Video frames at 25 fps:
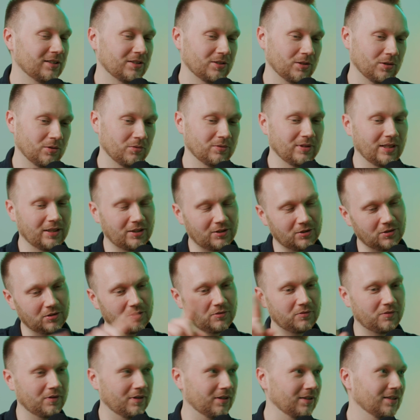So the
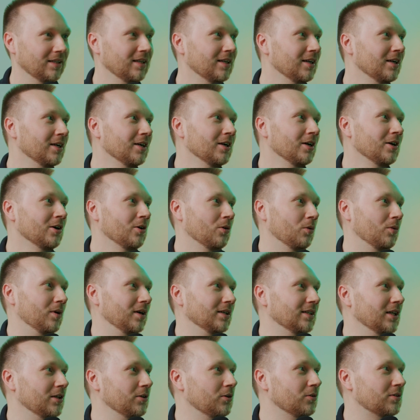curve where
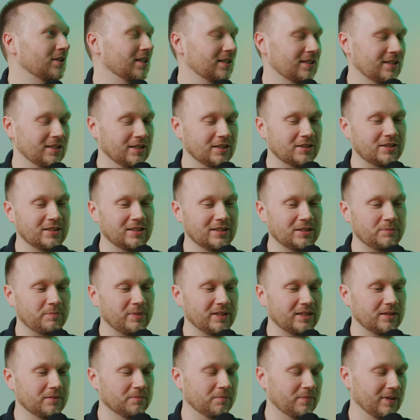the new technology is
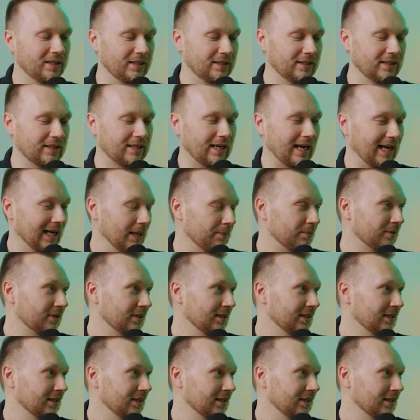being hyped,